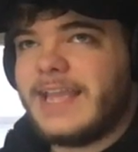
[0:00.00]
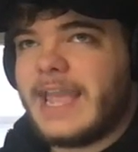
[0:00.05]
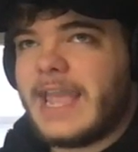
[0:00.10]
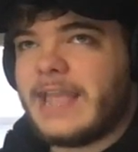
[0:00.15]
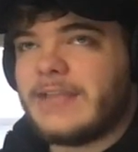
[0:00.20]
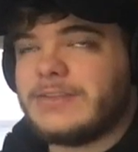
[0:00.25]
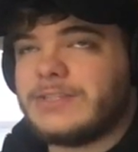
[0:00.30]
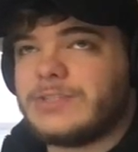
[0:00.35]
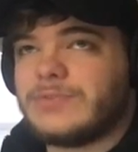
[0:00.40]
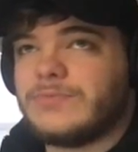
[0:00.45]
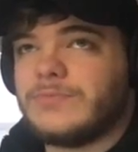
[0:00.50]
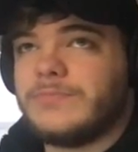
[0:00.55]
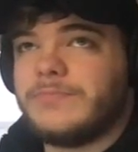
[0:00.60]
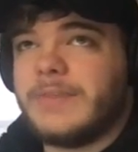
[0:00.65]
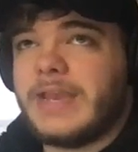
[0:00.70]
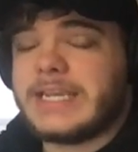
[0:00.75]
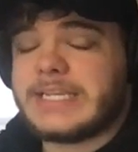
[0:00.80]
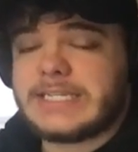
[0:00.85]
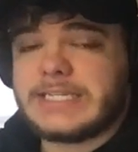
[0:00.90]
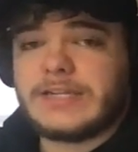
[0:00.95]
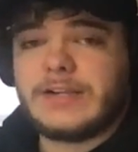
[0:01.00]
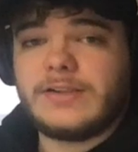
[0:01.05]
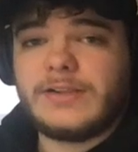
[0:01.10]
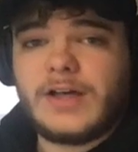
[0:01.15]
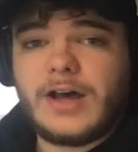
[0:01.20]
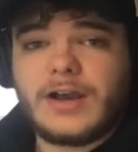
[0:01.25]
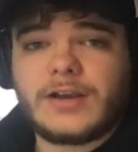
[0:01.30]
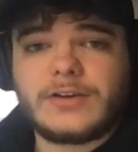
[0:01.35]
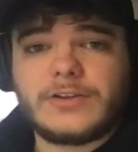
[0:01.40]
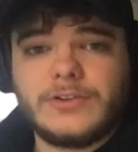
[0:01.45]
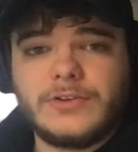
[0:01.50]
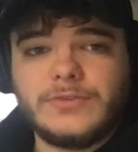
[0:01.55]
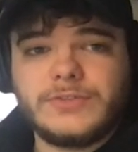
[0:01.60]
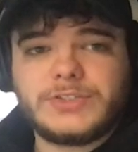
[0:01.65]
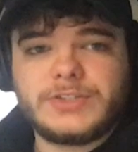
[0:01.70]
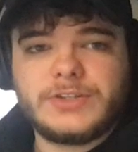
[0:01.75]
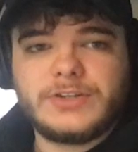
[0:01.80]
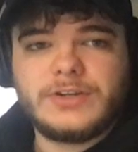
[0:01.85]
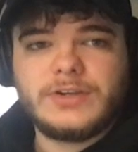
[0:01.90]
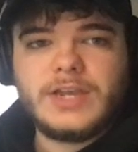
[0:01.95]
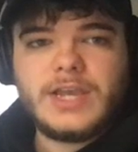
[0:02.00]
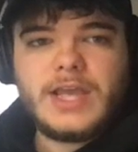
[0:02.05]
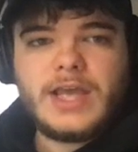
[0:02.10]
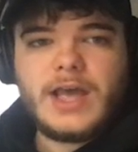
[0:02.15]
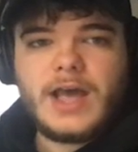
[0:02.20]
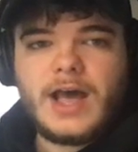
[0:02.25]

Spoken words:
it makes it a lot closer.